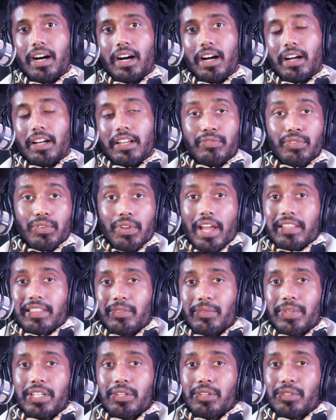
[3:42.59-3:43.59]
If you
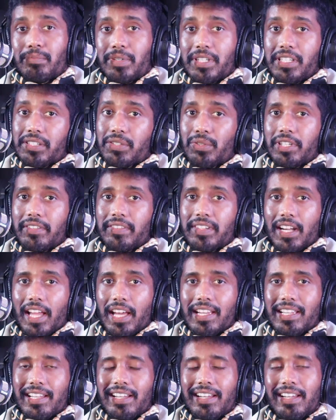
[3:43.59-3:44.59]
liked the video, please do leave it a
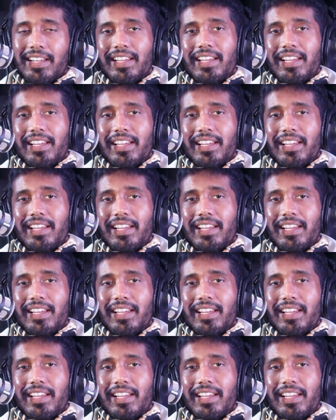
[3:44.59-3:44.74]
like.